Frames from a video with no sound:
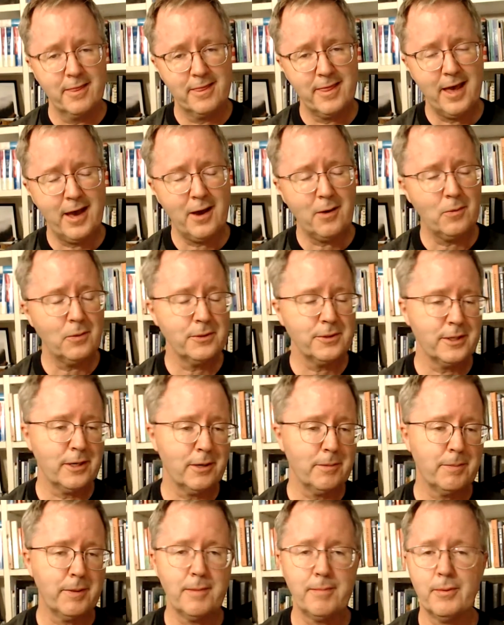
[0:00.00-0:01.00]
That will
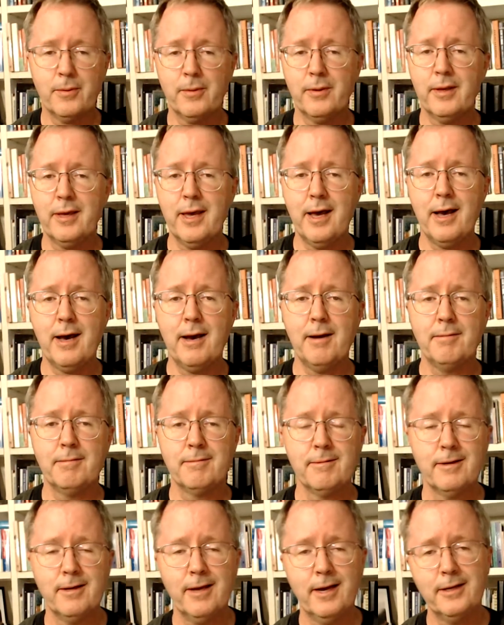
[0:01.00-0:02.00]
tell people, yeah,
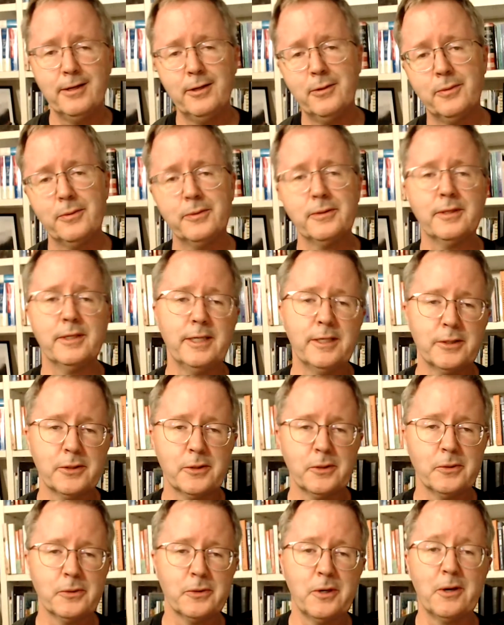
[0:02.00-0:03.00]
I knew it was a
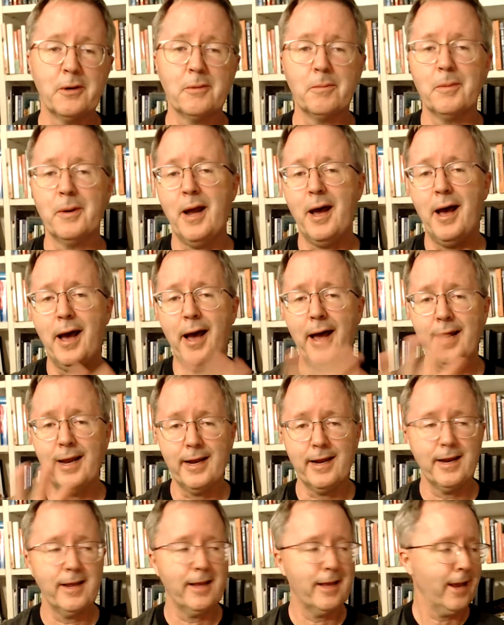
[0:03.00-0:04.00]
disco song, but I
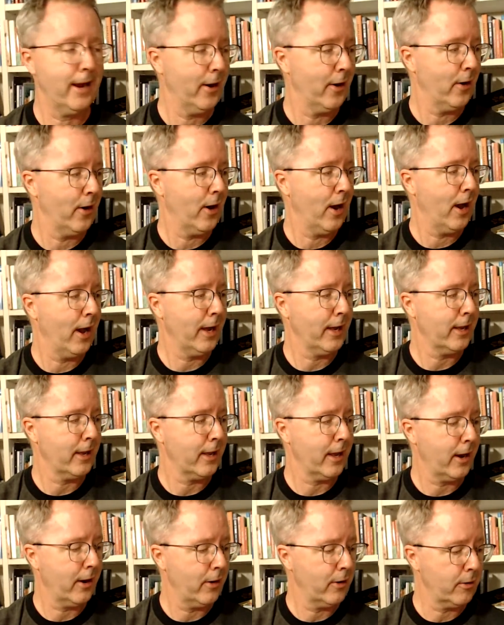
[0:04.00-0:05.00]
didn't care. I
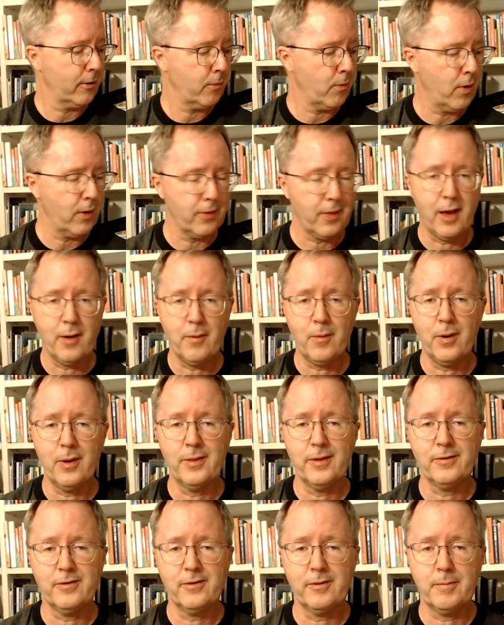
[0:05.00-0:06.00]

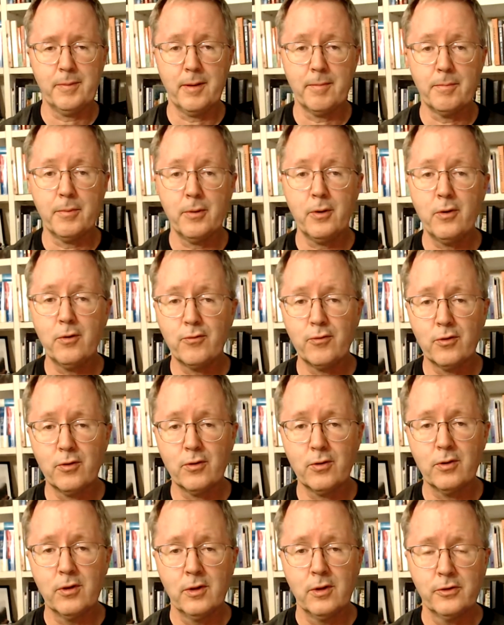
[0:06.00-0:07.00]
want this to be a
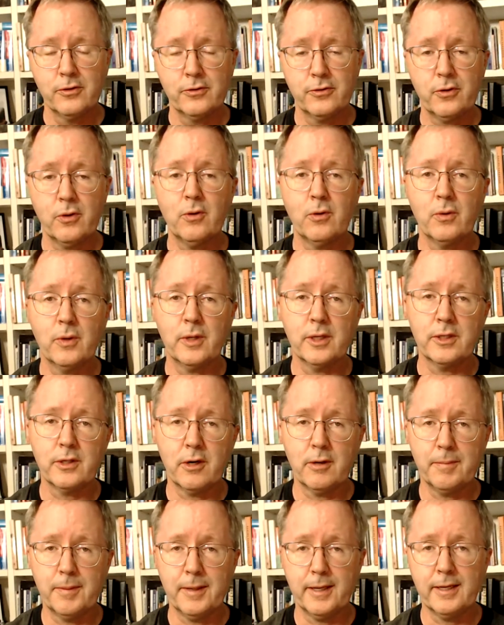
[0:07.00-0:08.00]
beautiful solo
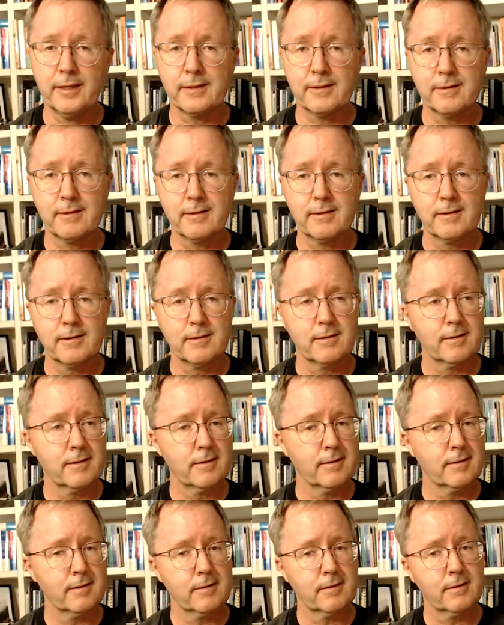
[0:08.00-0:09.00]
guitar piece.
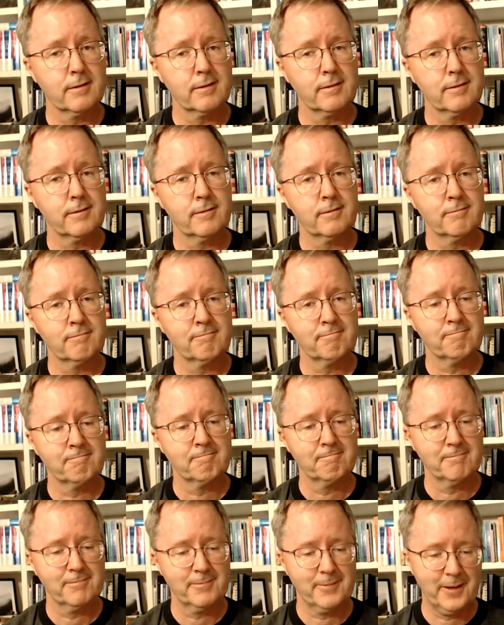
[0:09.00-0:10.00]

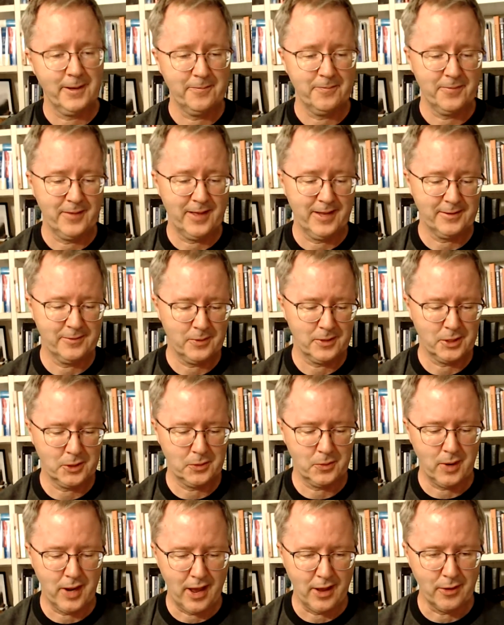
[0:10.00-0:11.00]
Okay, that's what you
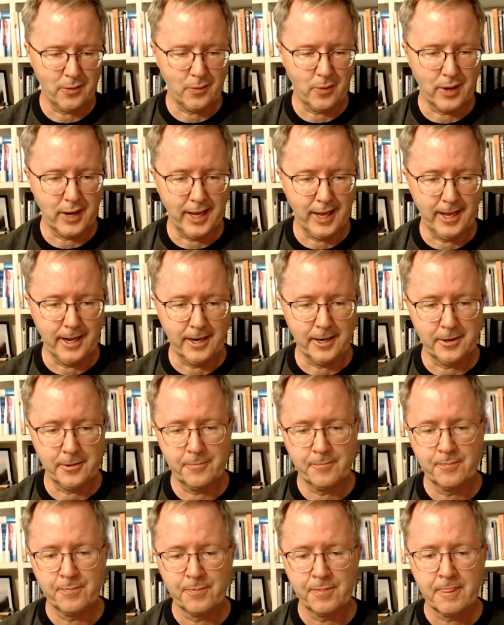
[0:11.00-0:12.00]
want, how you want to end.
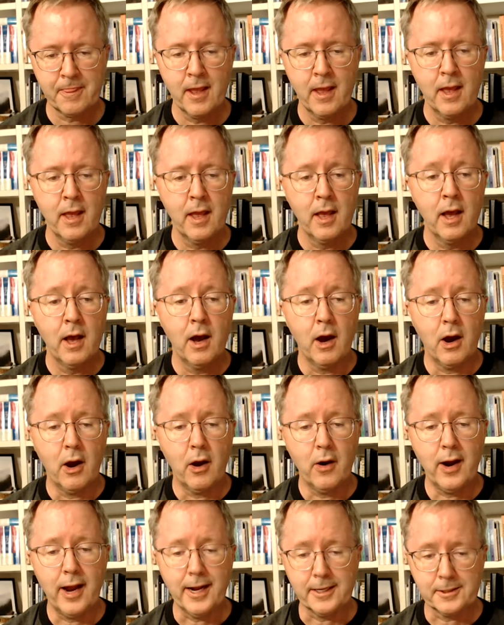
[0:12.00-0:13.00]

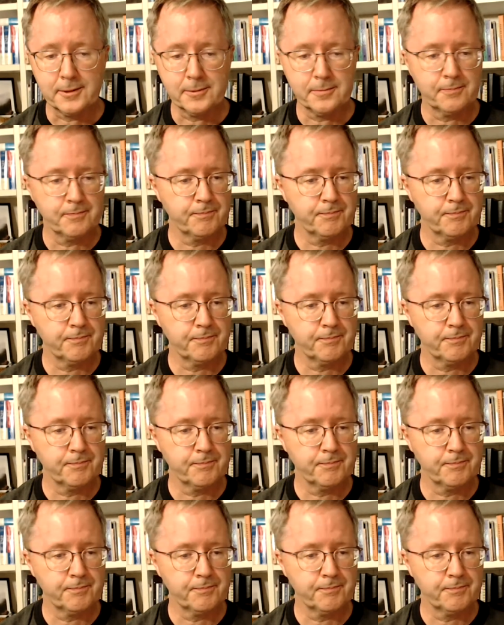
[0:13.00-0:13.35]
All right.